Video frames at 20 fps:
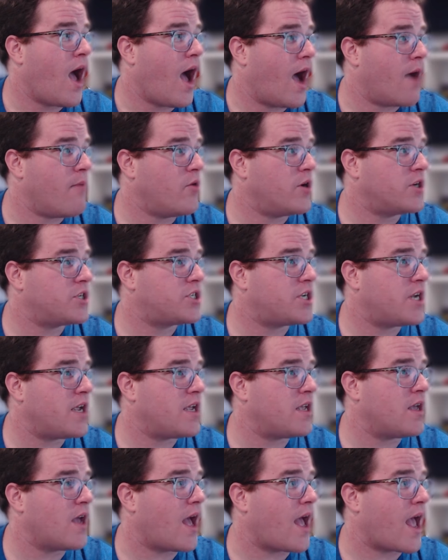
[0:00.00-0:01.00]
I'm
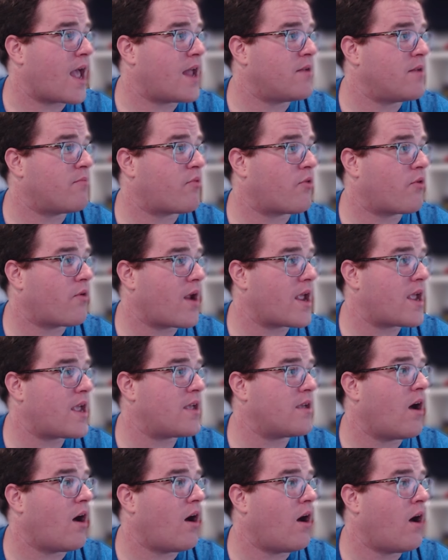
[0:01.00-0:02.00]
wishing and
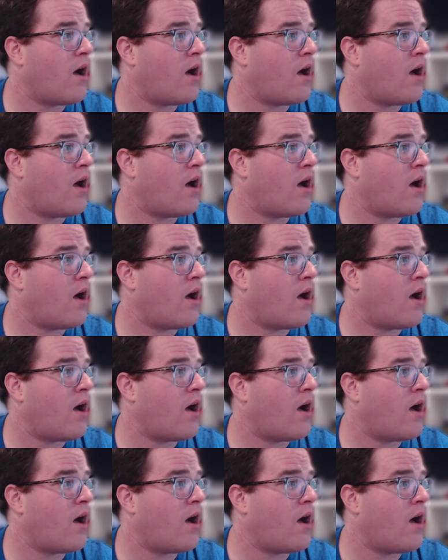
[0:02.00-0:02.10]
praying